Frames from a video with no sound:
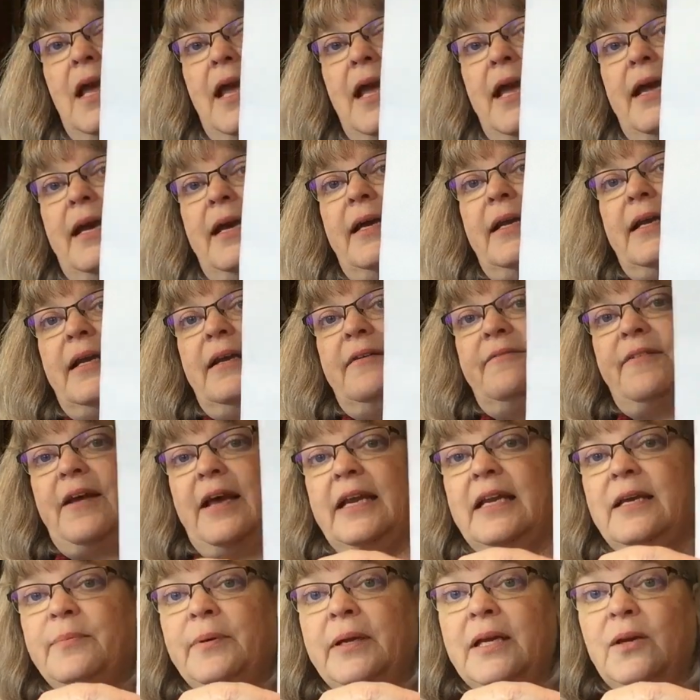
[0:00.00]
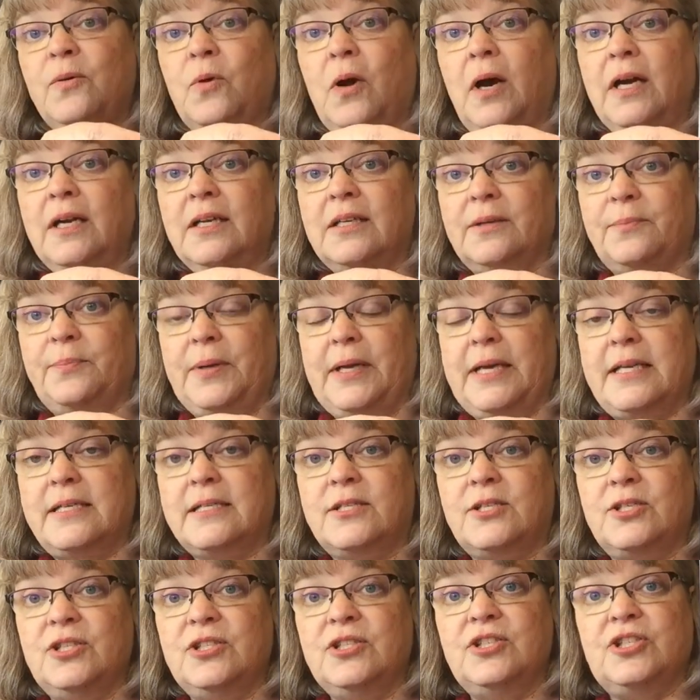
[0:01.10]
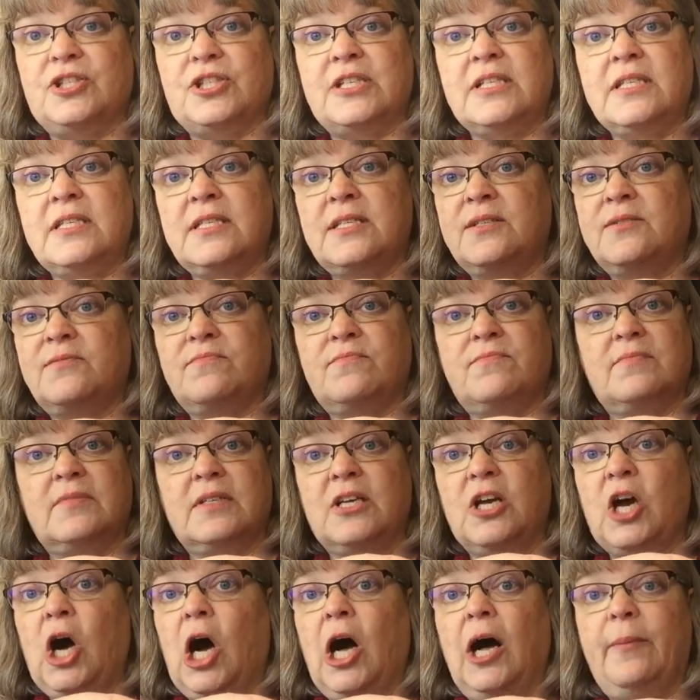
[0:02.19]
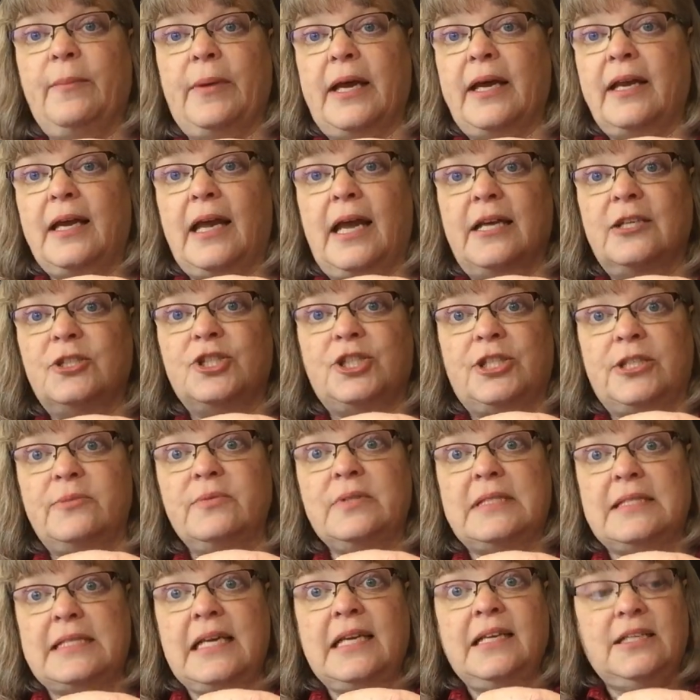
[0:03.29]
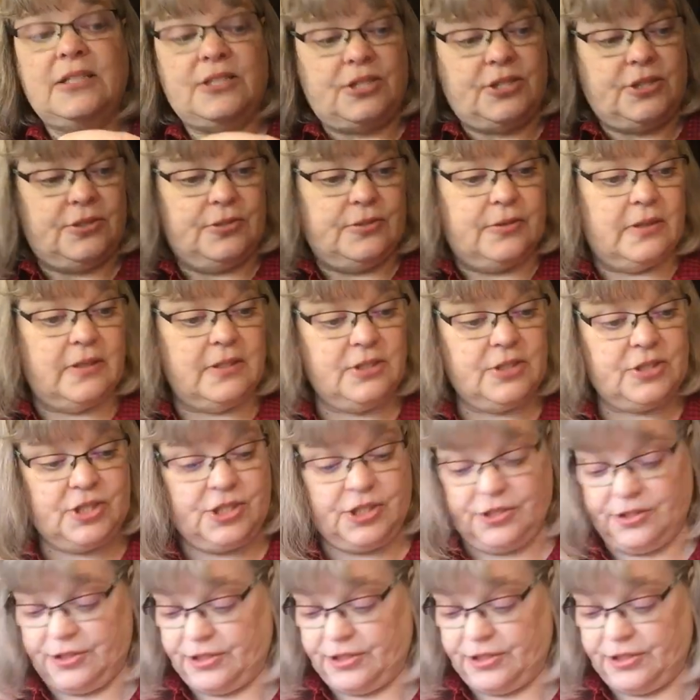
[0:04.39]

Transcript: And if anybody wanted a piece, just comment and she would send it to to